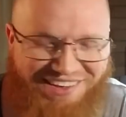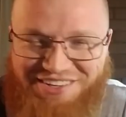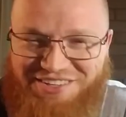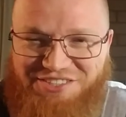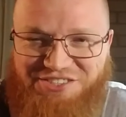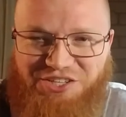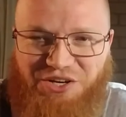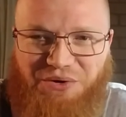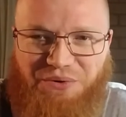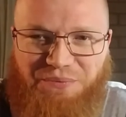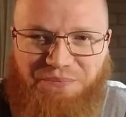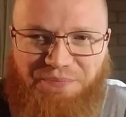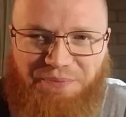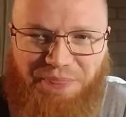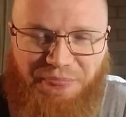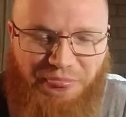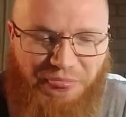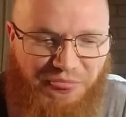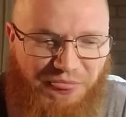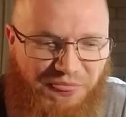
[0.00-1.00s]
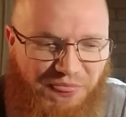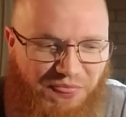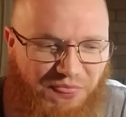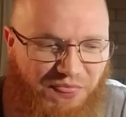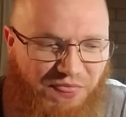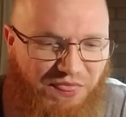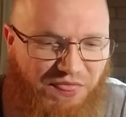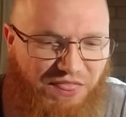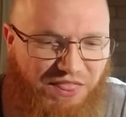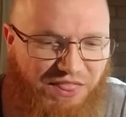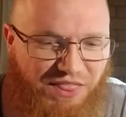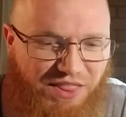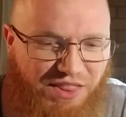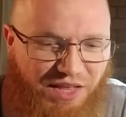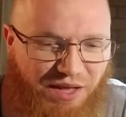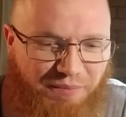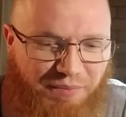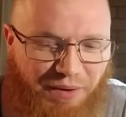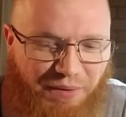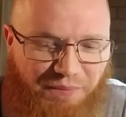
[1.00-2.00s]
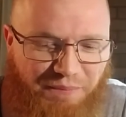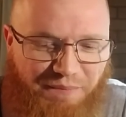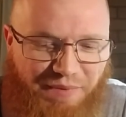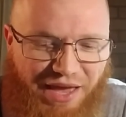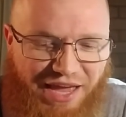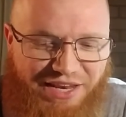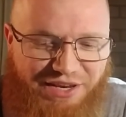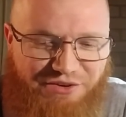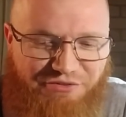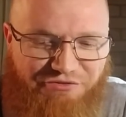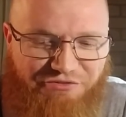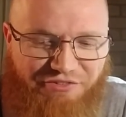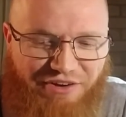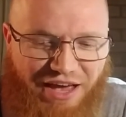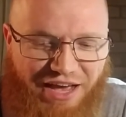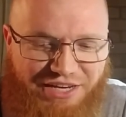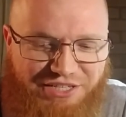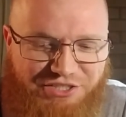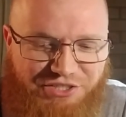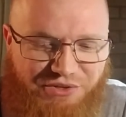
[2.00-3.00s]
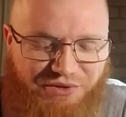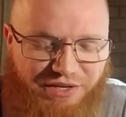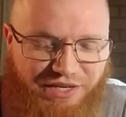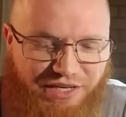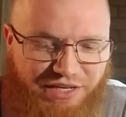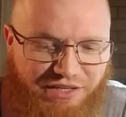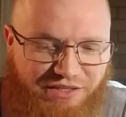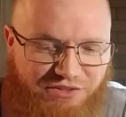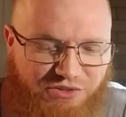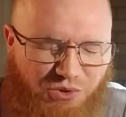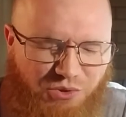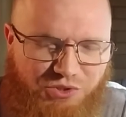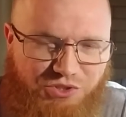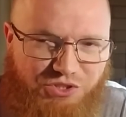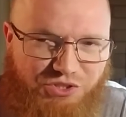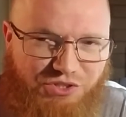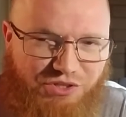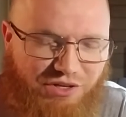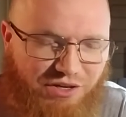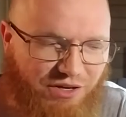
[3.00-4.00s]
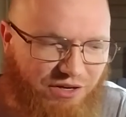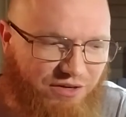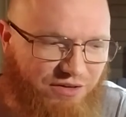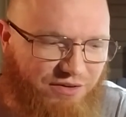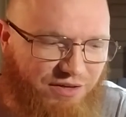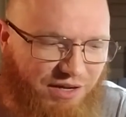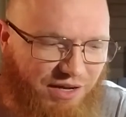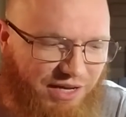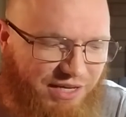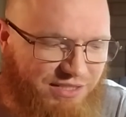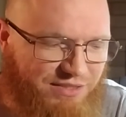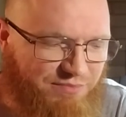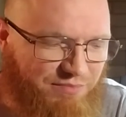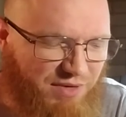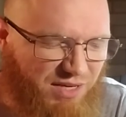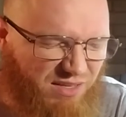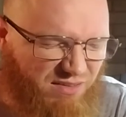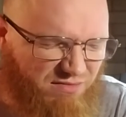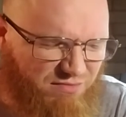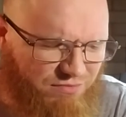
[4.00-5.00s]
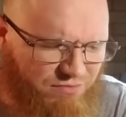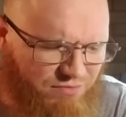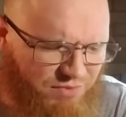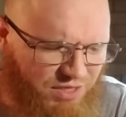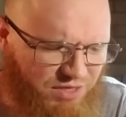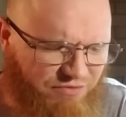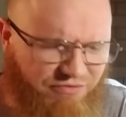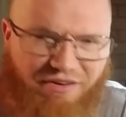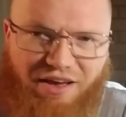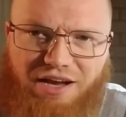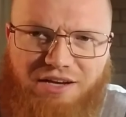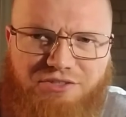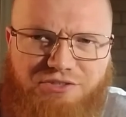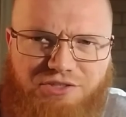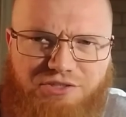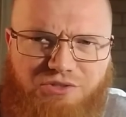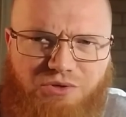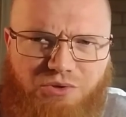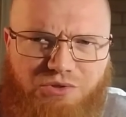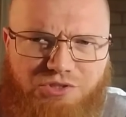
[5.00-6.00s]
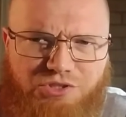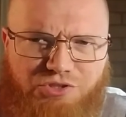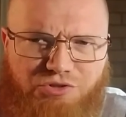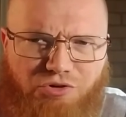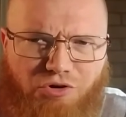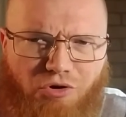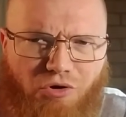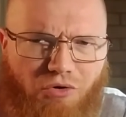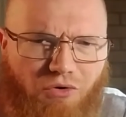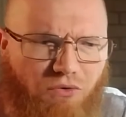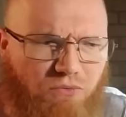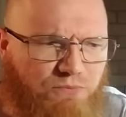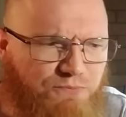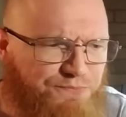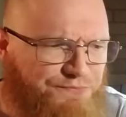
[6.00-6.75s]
So, about manufacturing towards your, or I guess manufacturing towards your goal.